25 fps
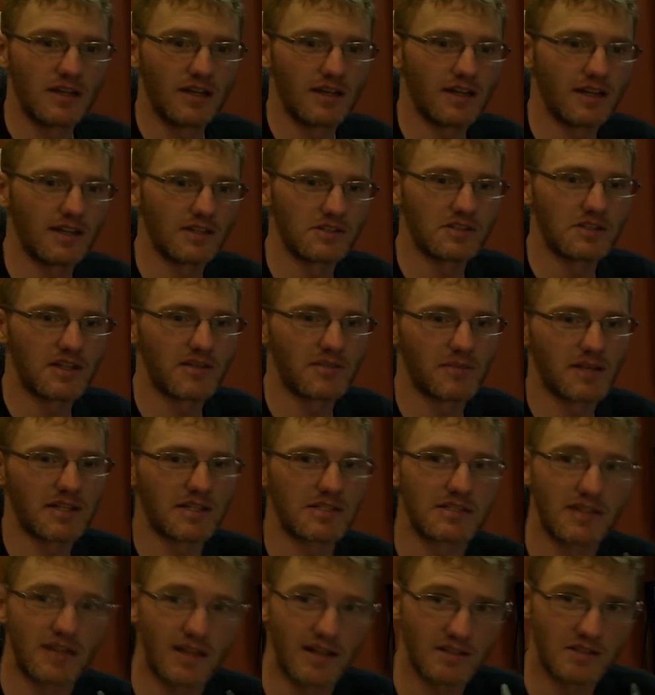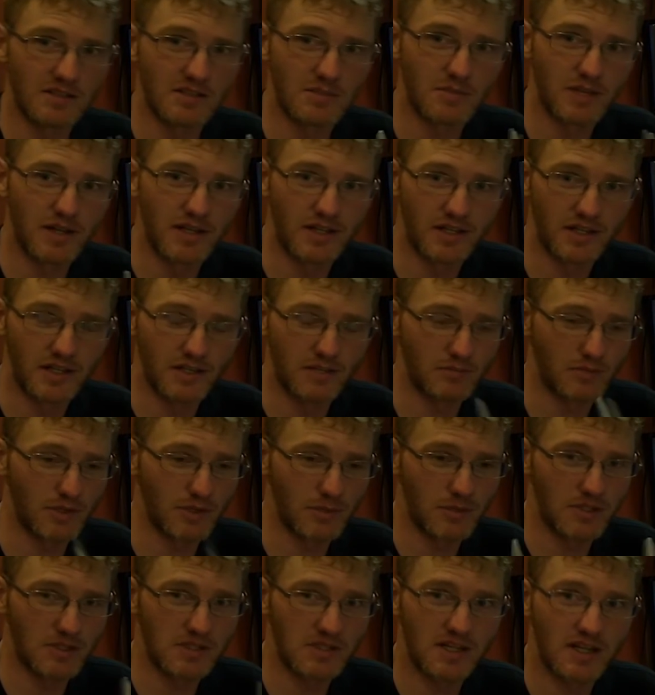I just have my stylus in my hand
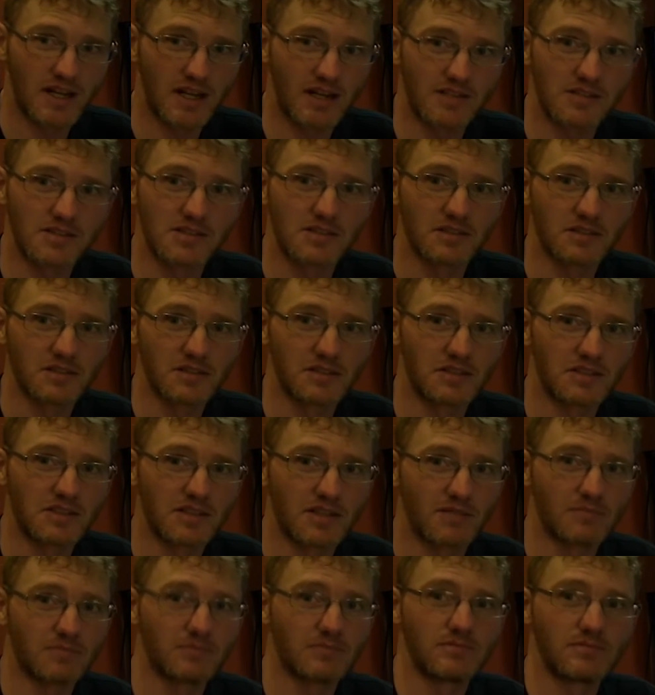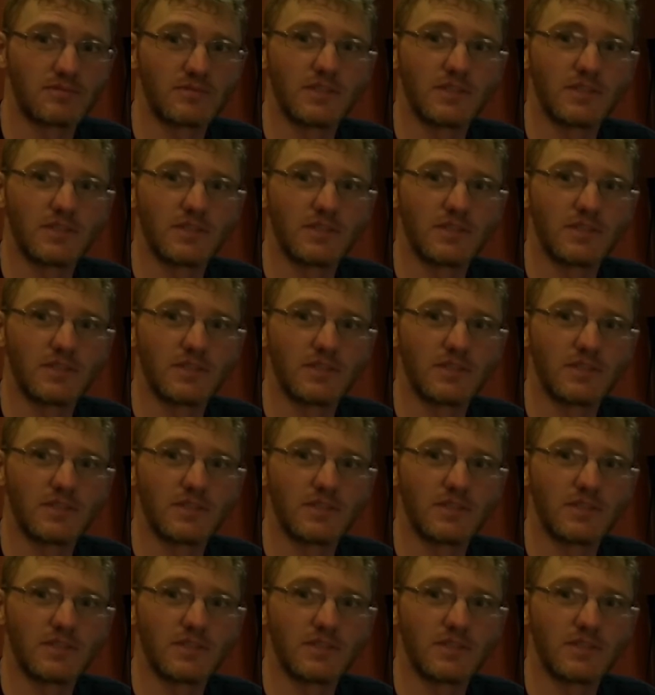pretty much constantly because I'm,